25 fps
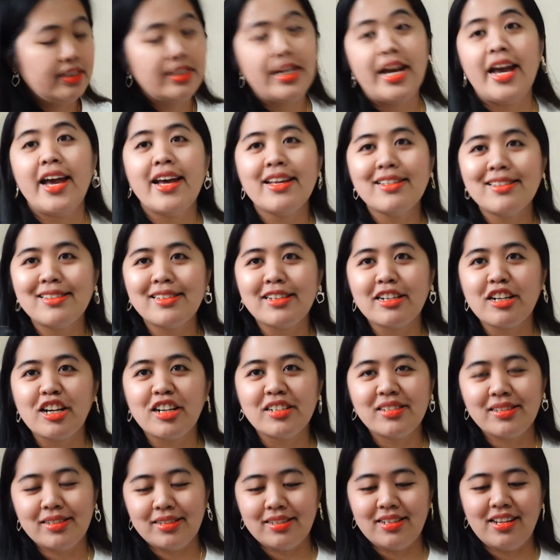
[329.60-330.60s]
SD
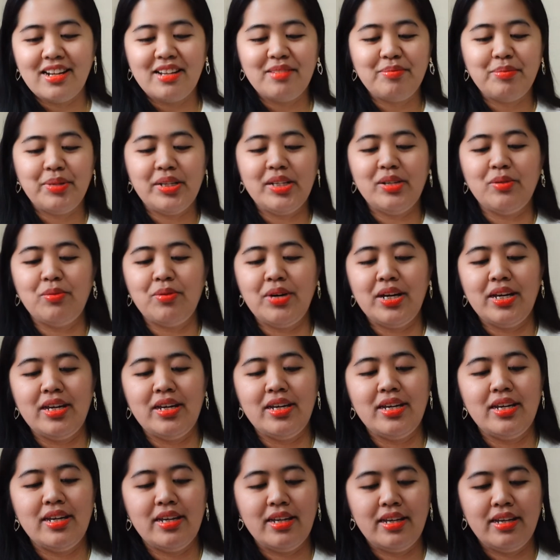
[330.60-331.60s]
card slot, by the way.
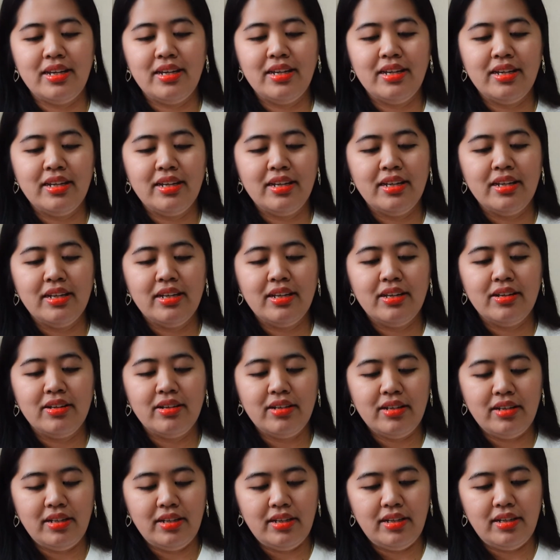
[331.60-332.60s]

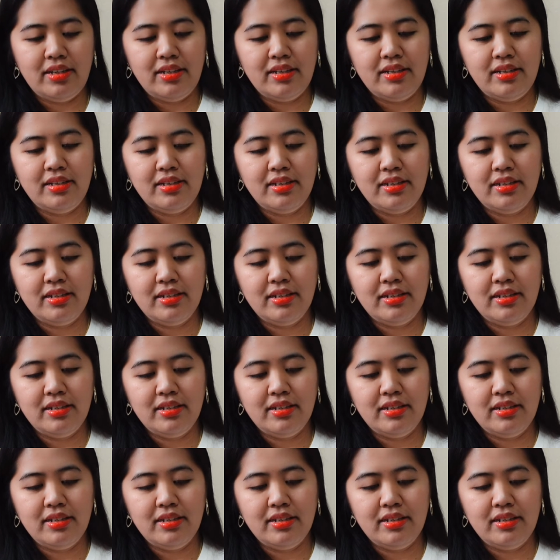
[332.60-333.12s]
Okay.